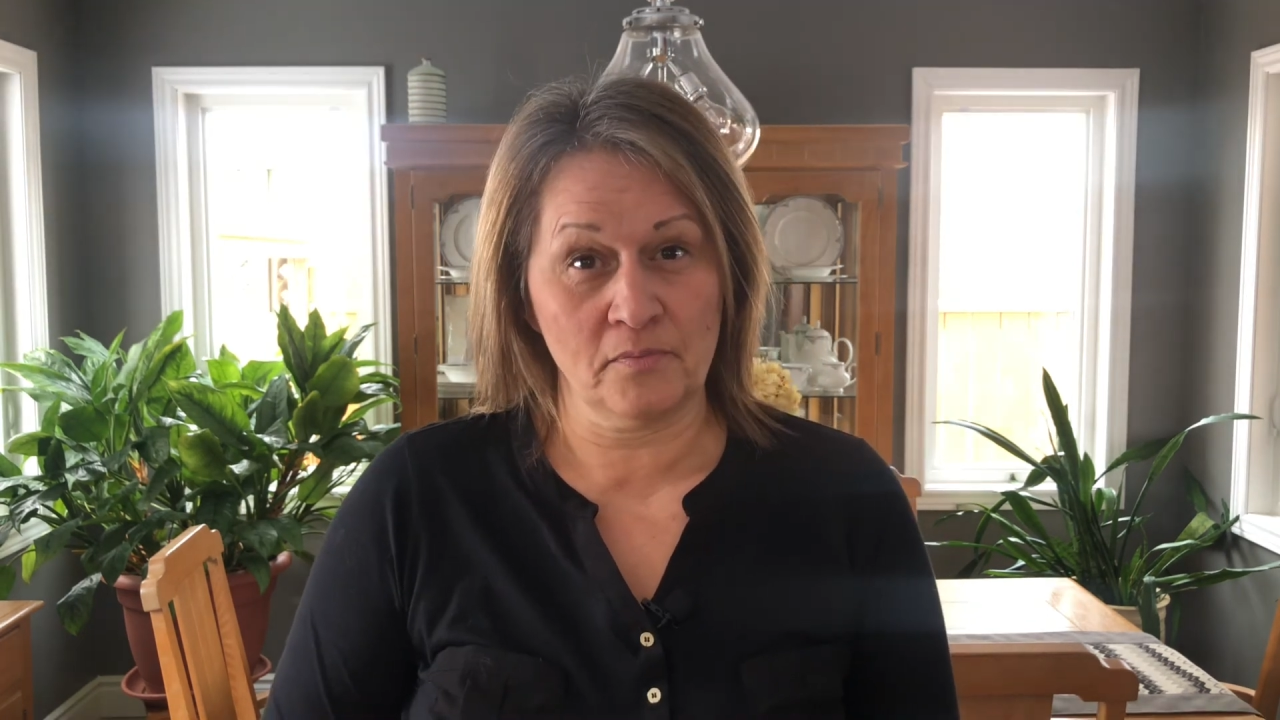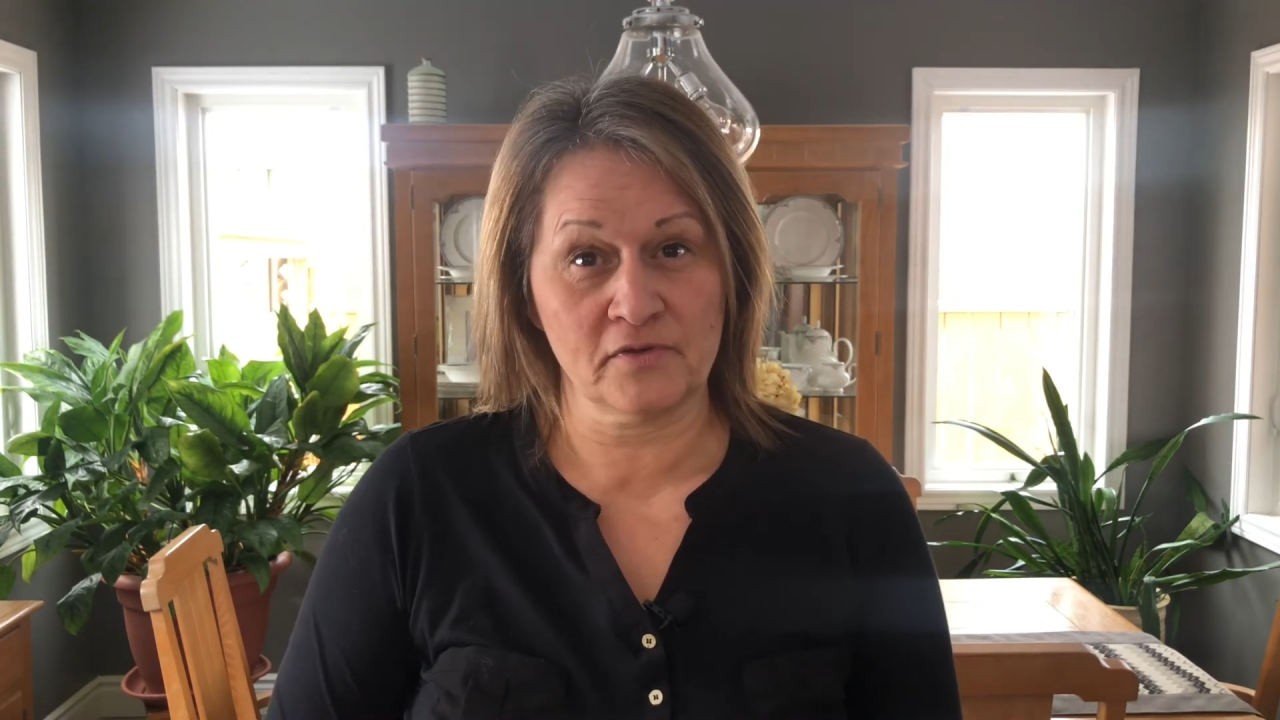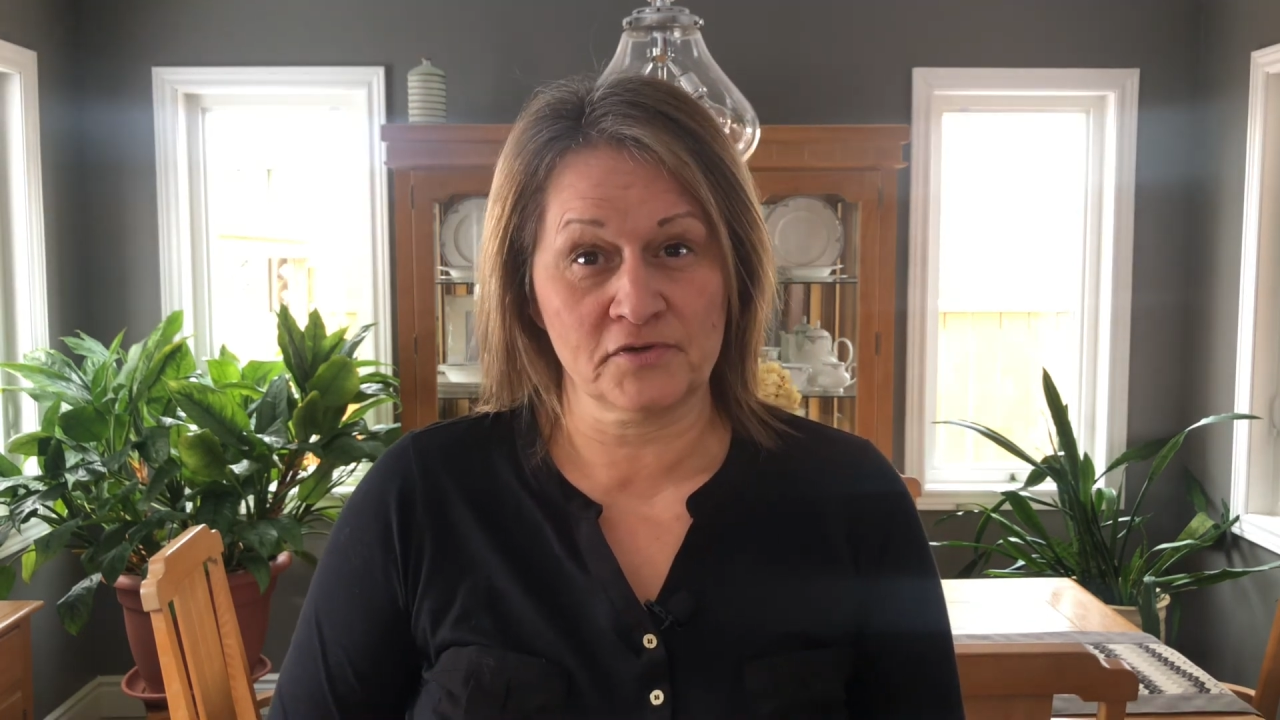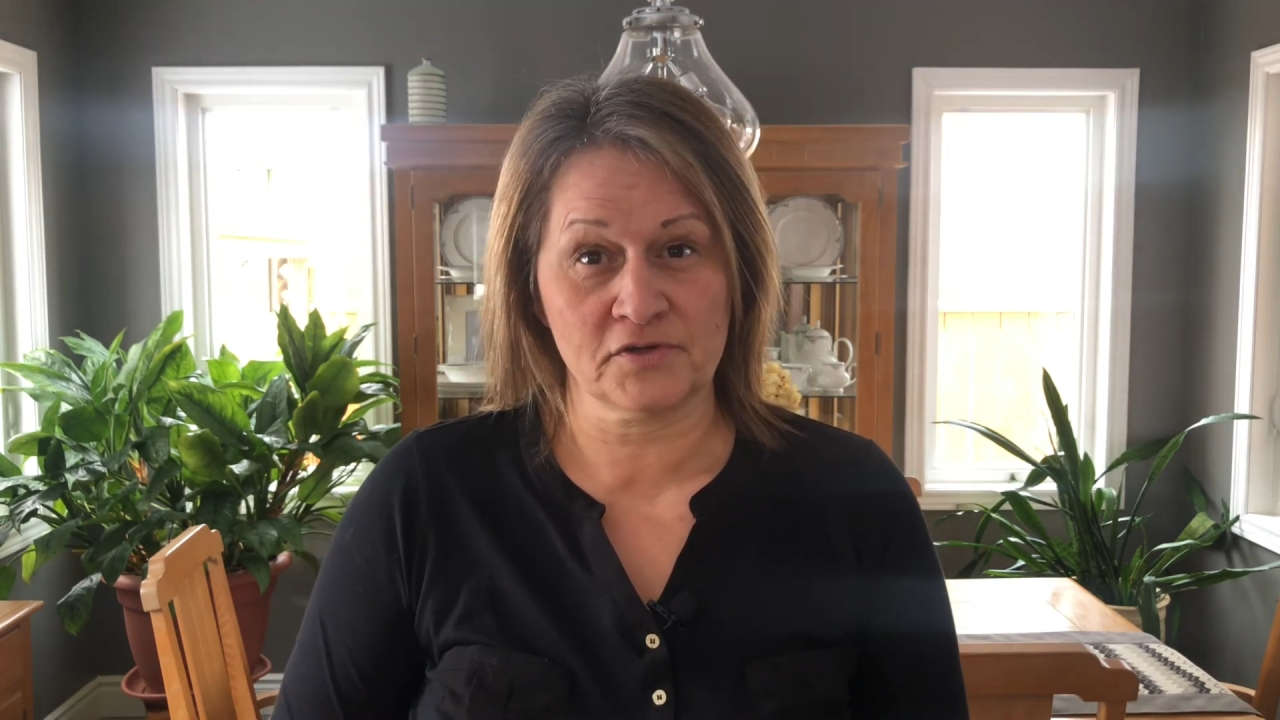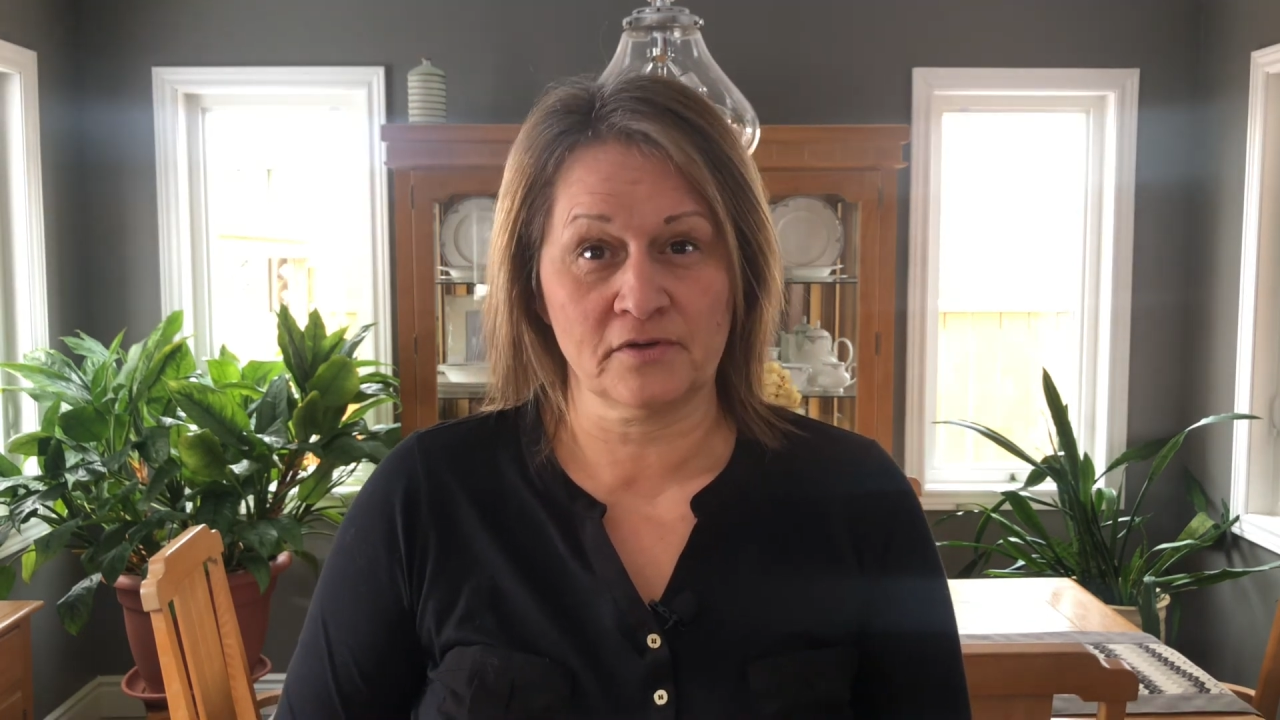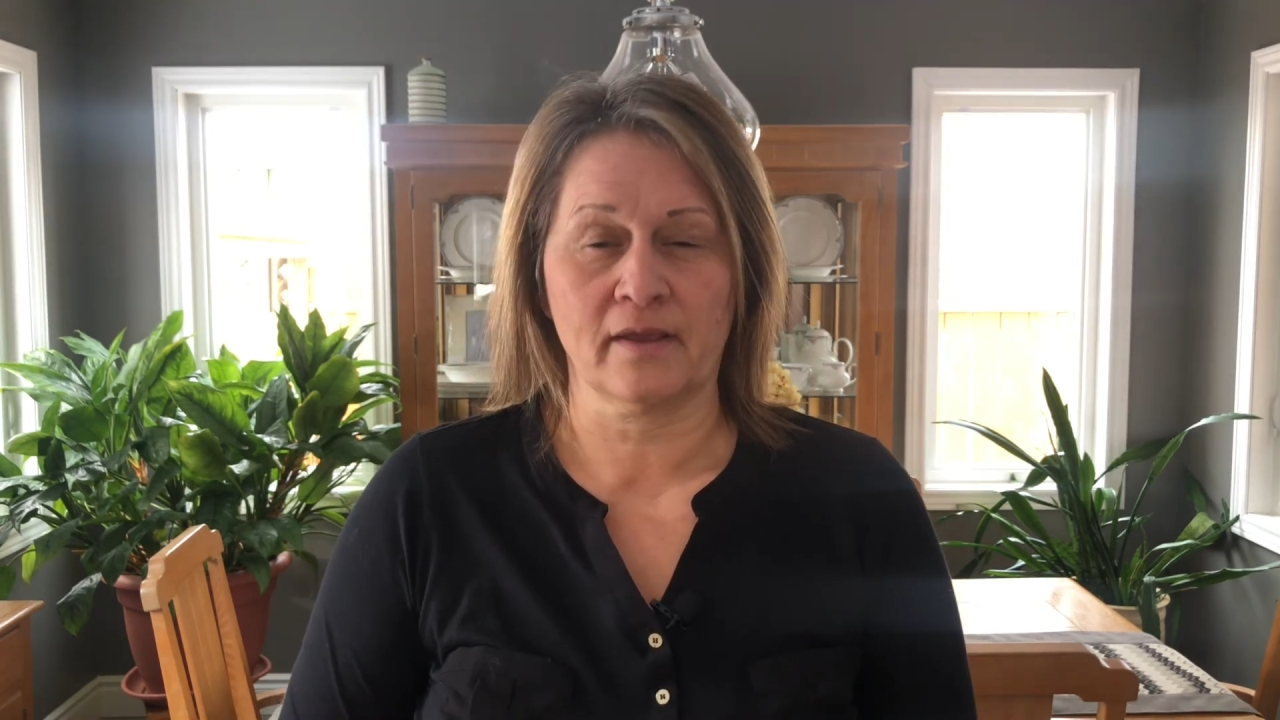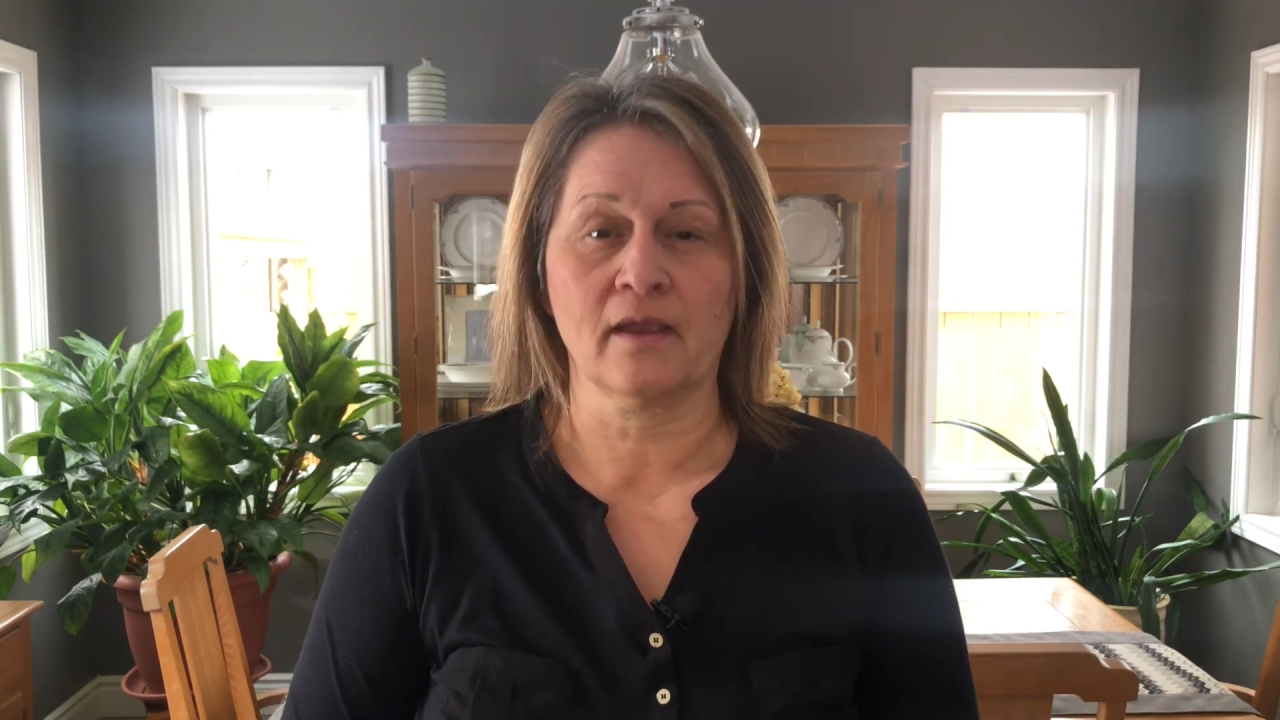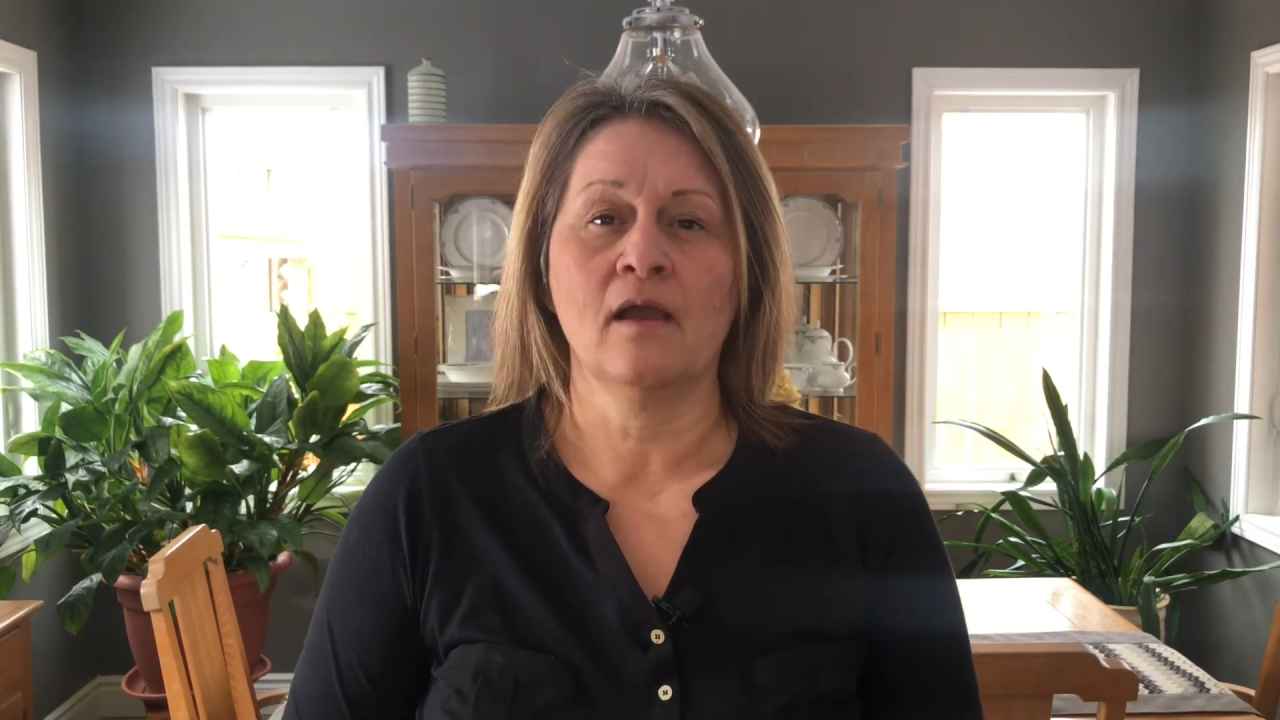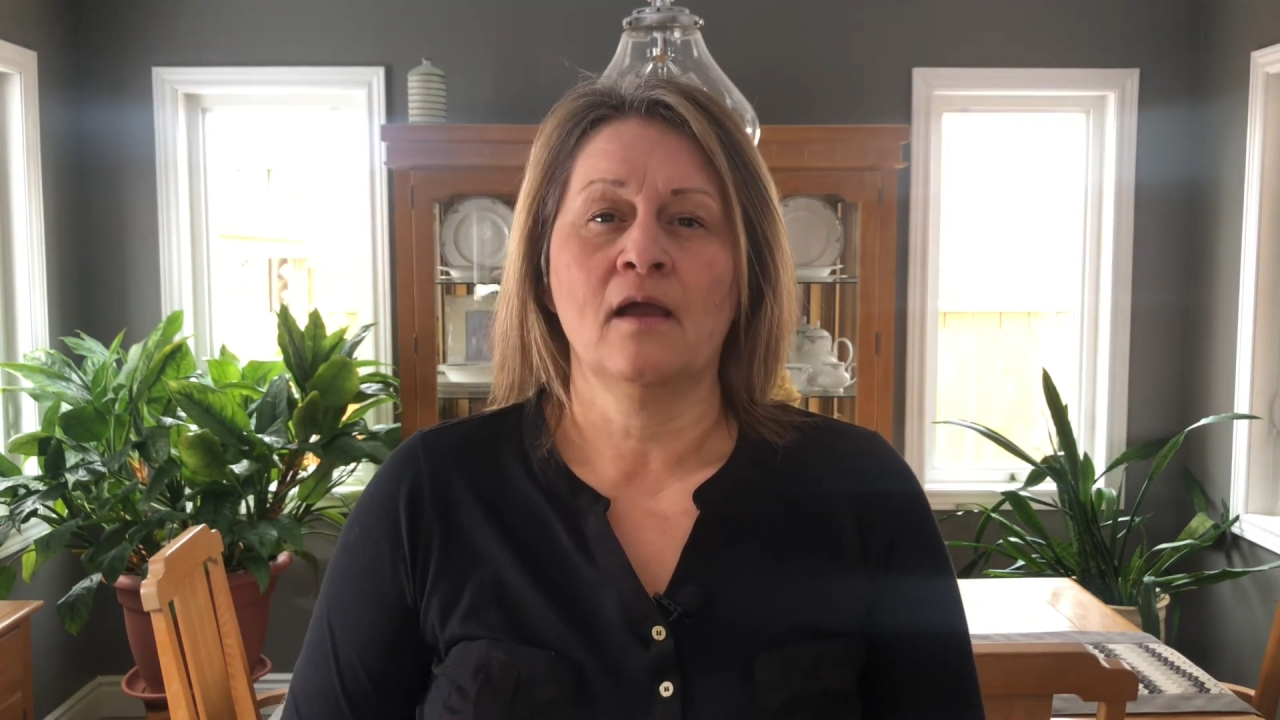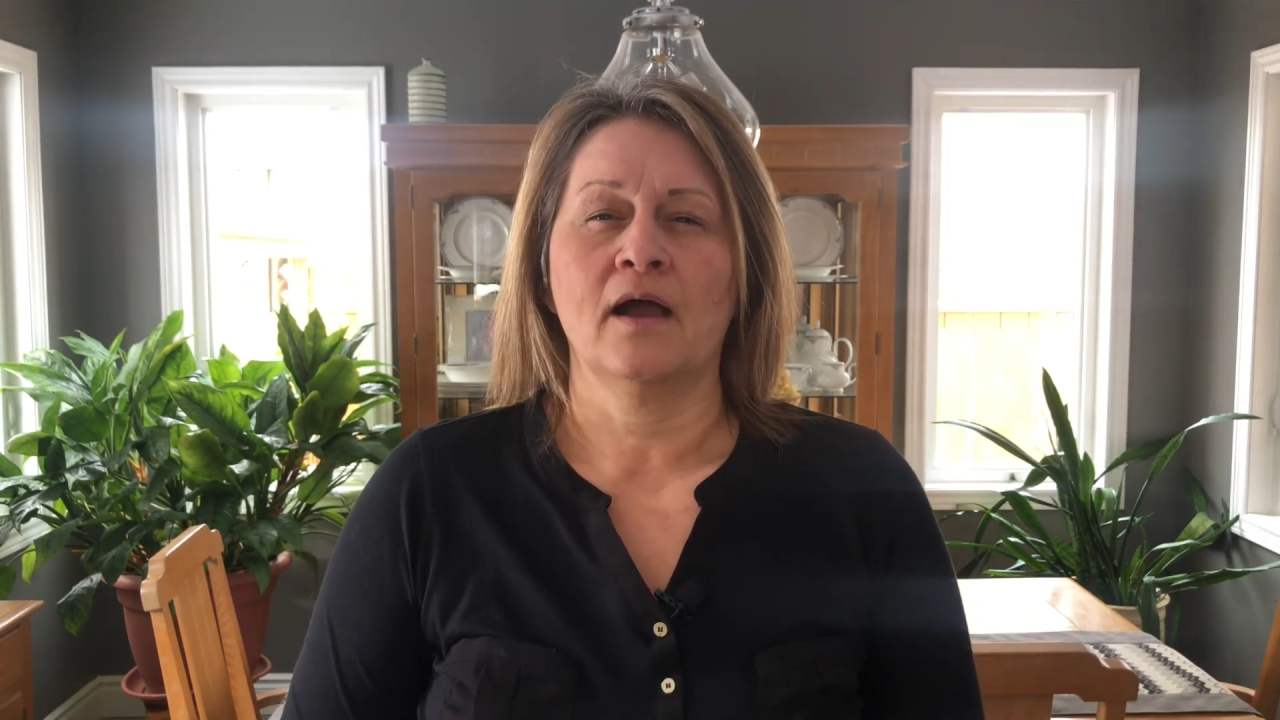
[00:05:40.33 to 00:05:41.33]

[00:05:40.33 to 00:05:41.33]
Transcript: with your journaling,